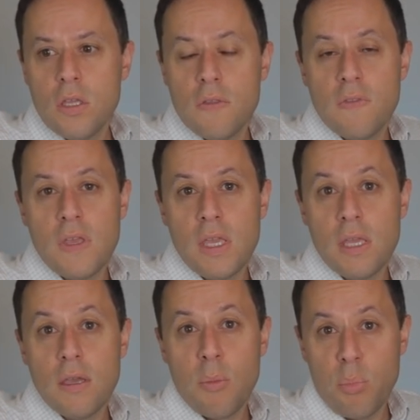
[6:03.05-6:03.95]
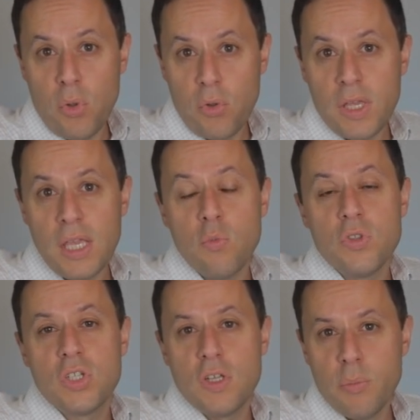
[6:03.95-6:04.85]
the employee would
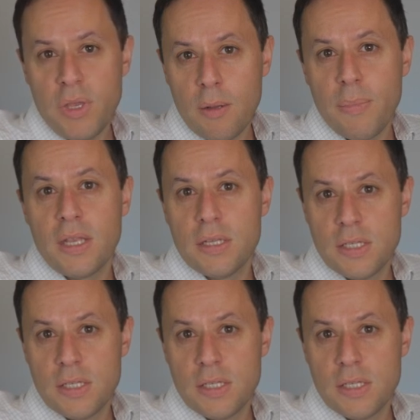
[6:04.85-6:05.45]
still be in a better